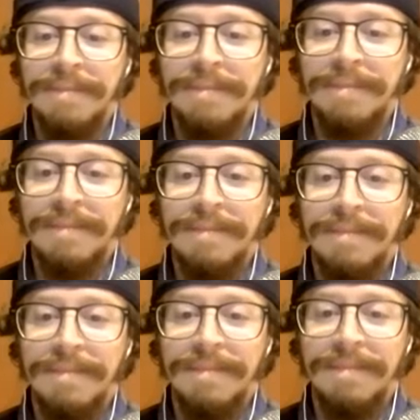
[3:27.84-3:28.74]

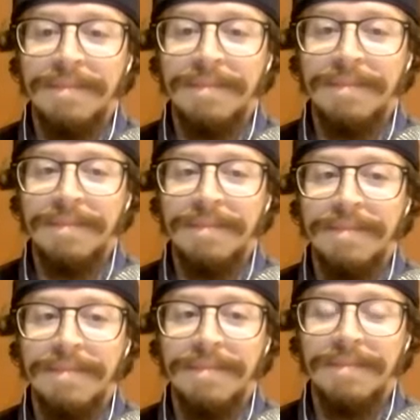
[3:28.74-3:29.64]

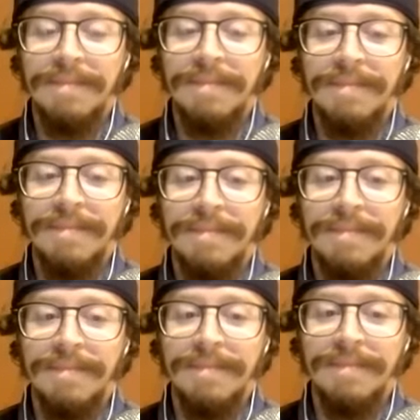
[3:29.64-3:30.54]

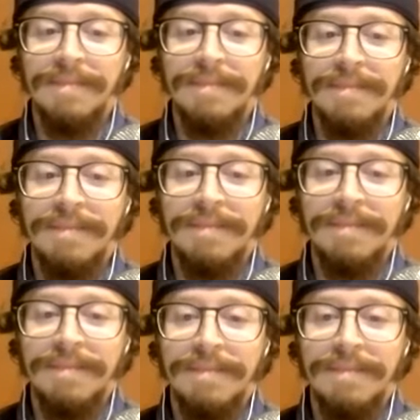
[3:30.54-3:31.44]

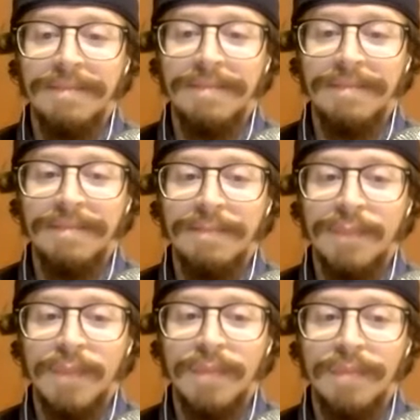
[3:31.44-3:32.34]

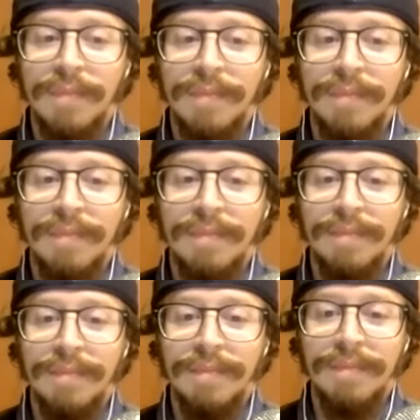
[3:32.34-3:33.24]
(silent)